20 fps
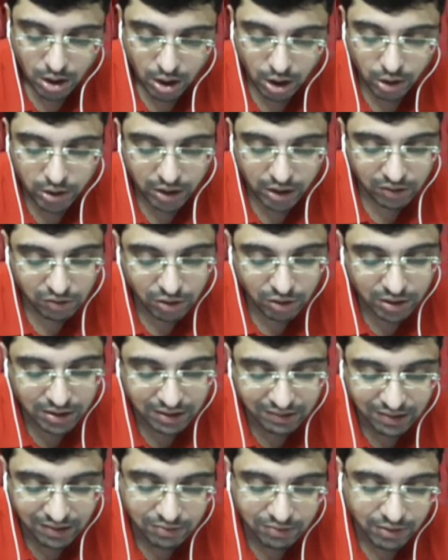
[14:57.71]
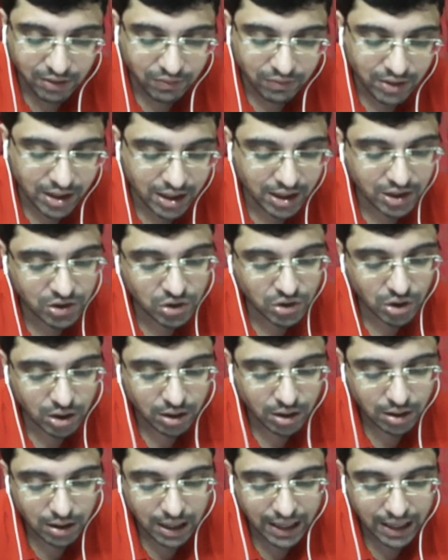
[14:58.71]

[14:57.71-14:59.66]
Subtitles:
Okay, so this is one variation.